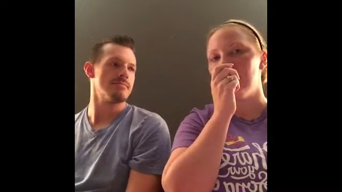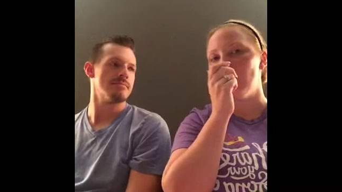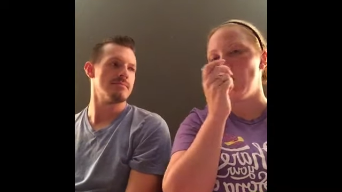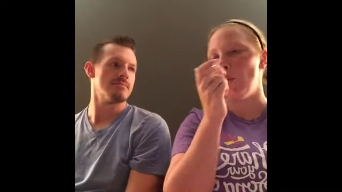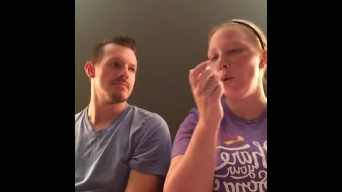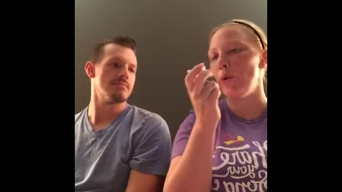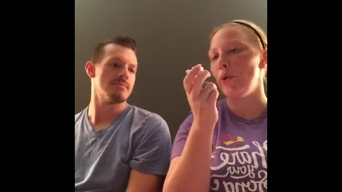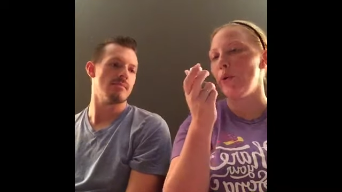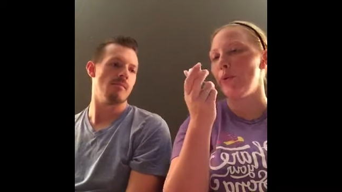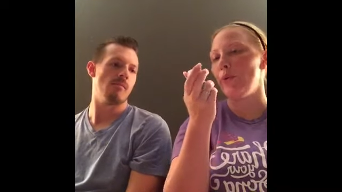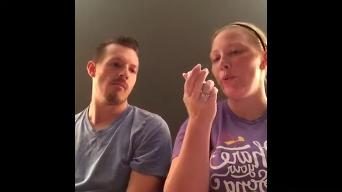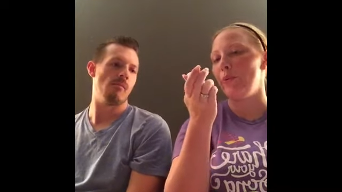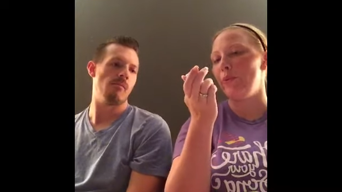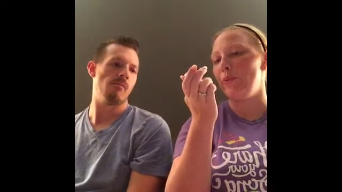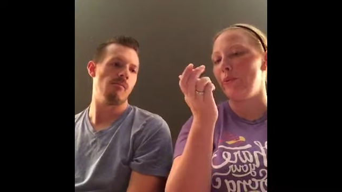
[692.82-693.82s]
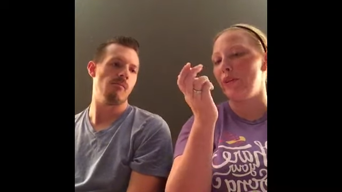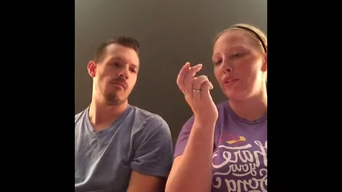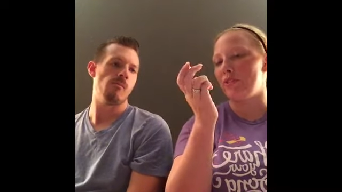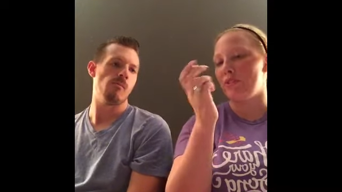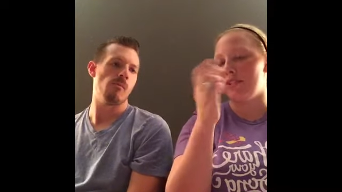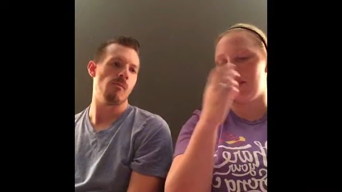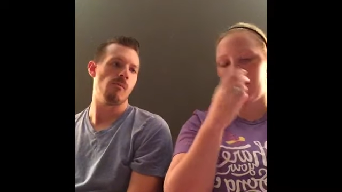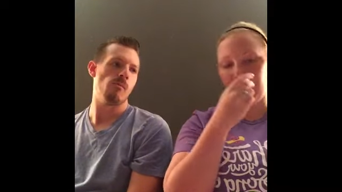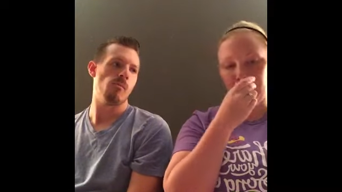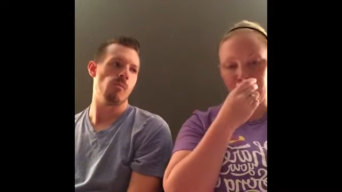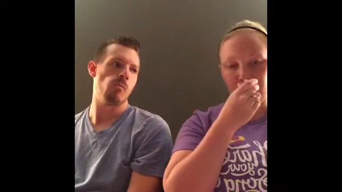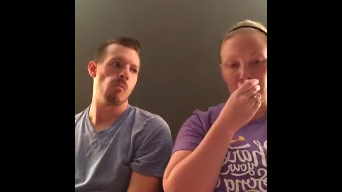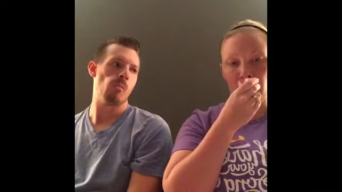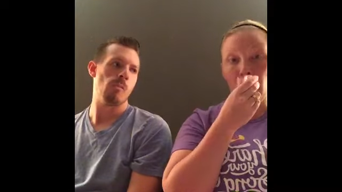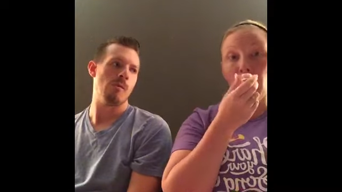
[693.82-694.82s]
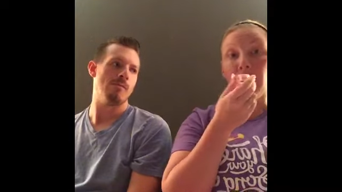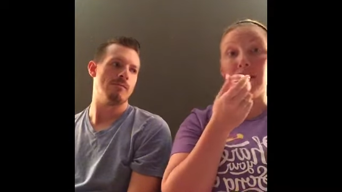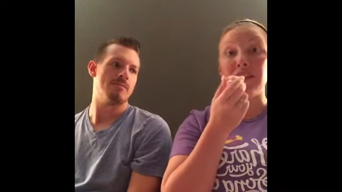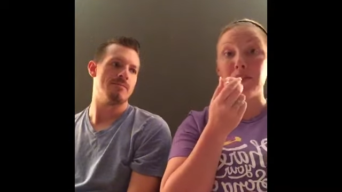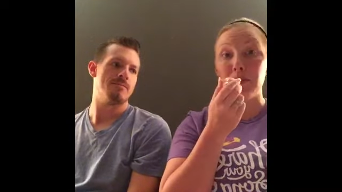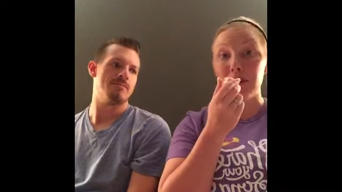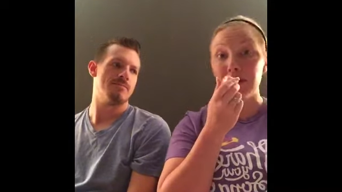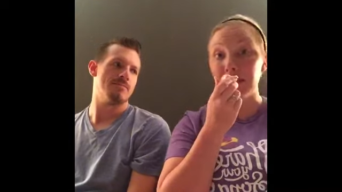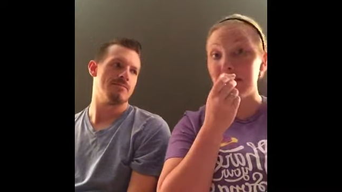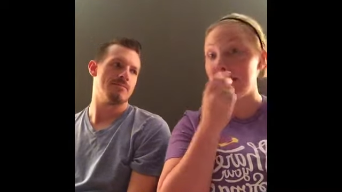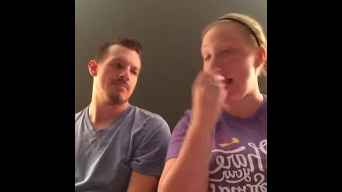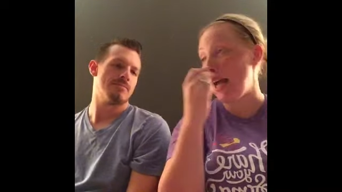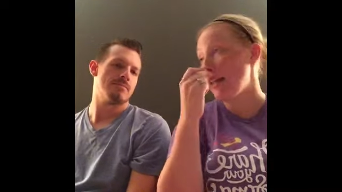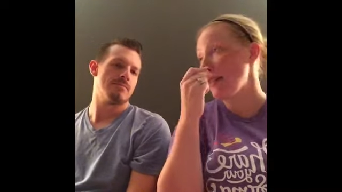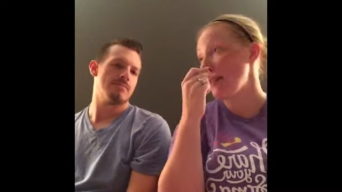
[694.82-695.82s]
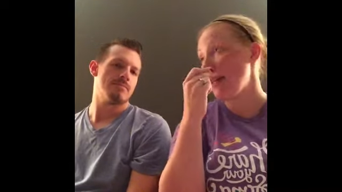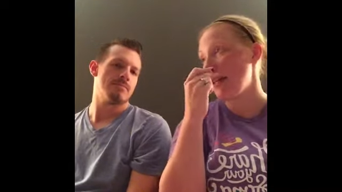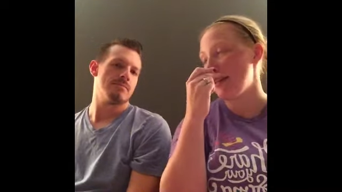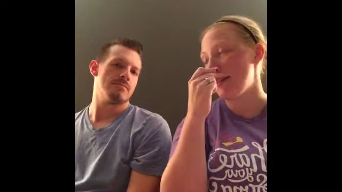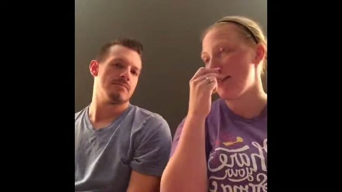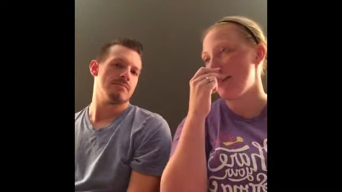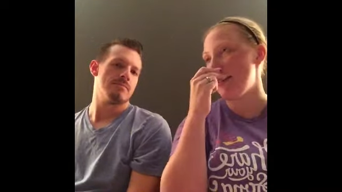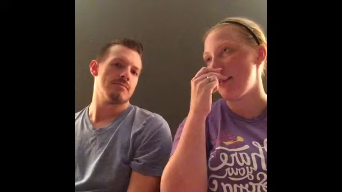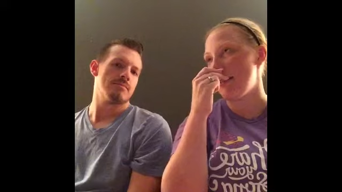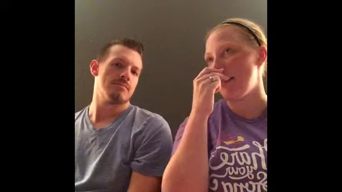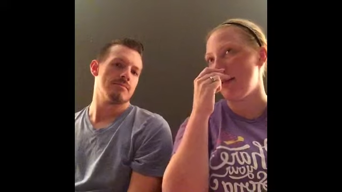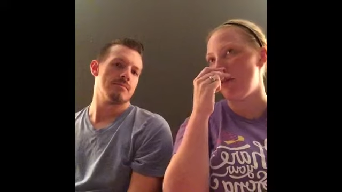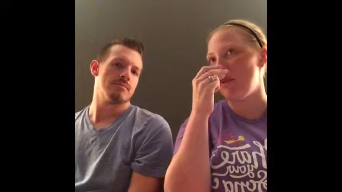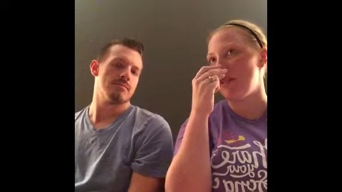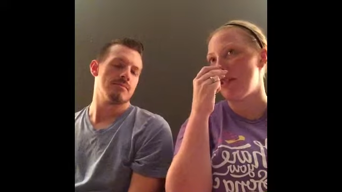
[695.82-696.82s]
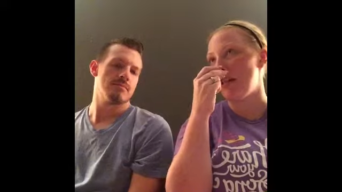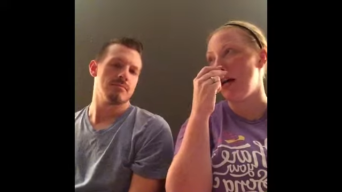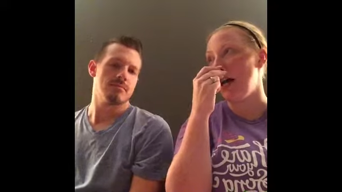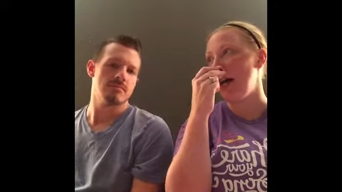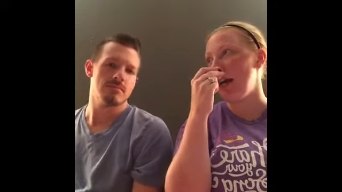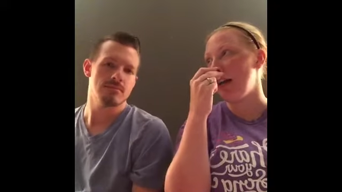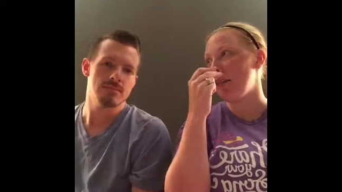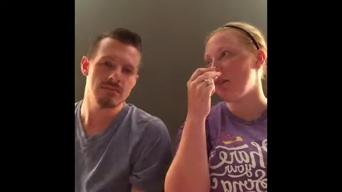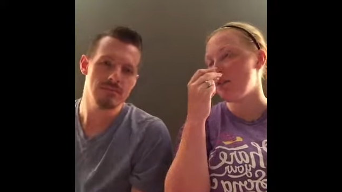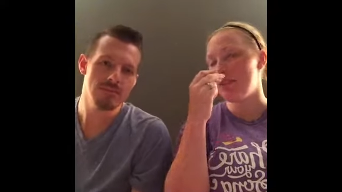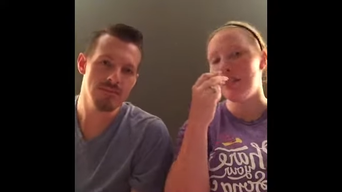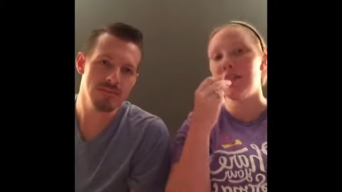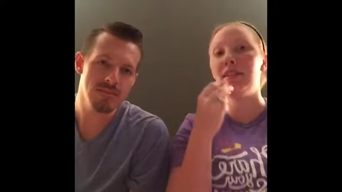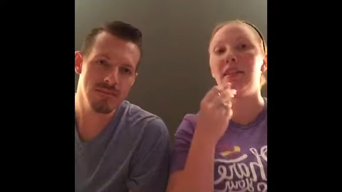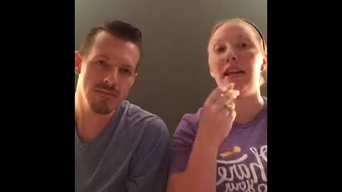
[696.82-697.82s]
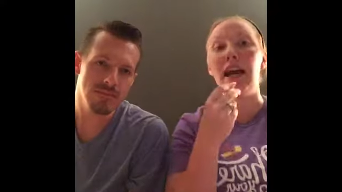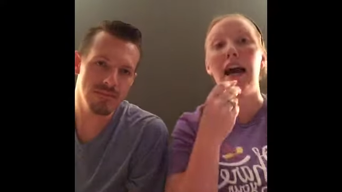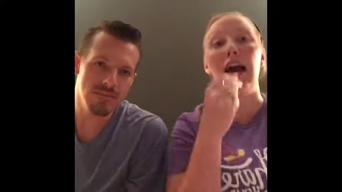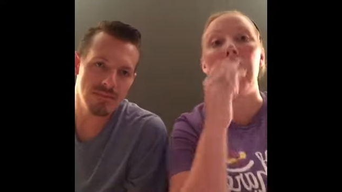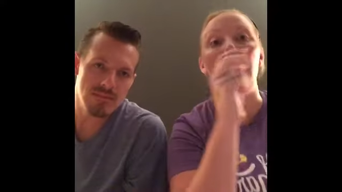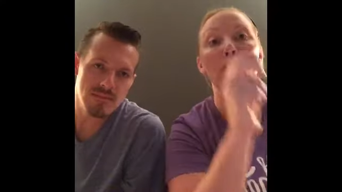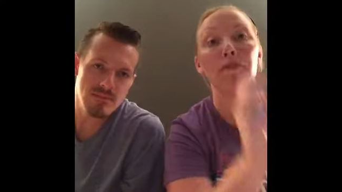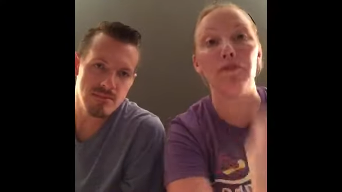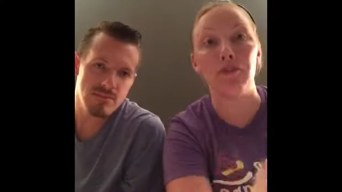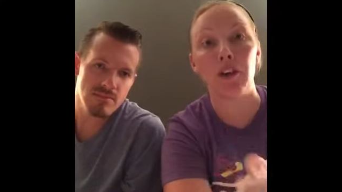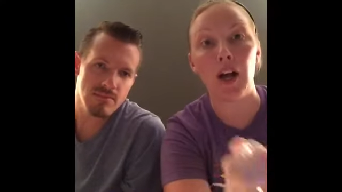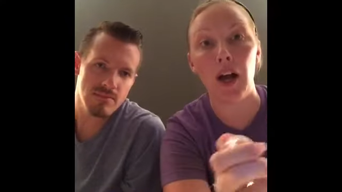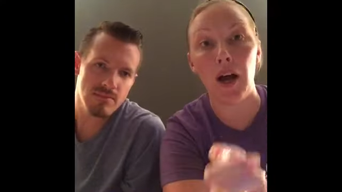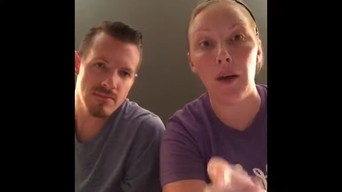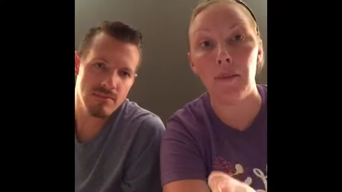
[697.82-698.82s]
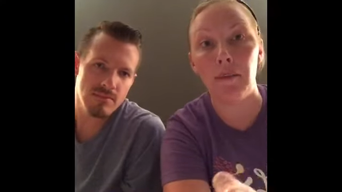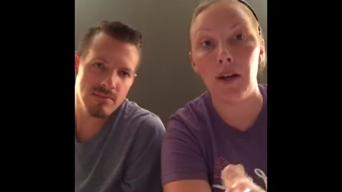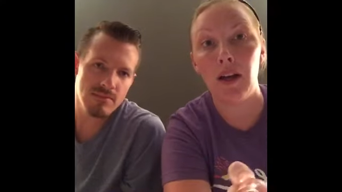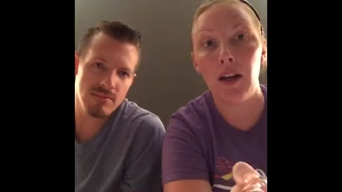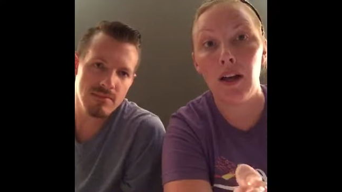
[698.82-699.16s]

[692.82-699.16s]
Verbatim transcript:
Speaker 1: Woo! Interesting. This smells exactly like the scent that I've been dying for Scentsy to have from,